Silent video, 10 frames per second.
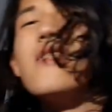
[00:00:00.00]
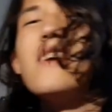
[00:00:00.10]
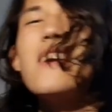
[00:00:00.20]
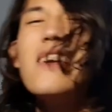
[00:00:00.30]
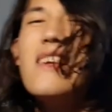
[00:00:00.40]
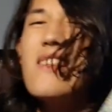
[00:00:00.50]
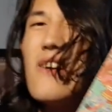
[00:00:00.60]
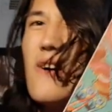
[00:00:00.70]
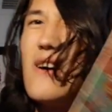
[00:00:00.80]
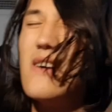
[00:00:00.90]
think
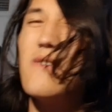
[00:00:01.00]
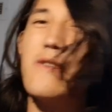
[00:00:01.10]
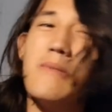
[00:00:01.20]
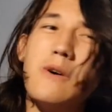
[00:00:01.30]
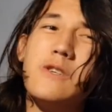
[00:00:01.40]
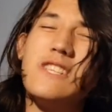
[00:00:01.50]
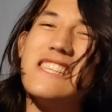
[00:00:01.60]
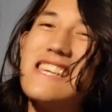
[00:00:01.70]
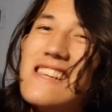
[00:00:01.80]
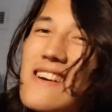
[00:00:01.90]
he's from
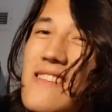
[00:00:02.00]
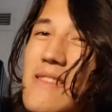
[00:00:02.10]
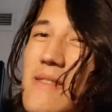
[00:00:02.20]
Argentina.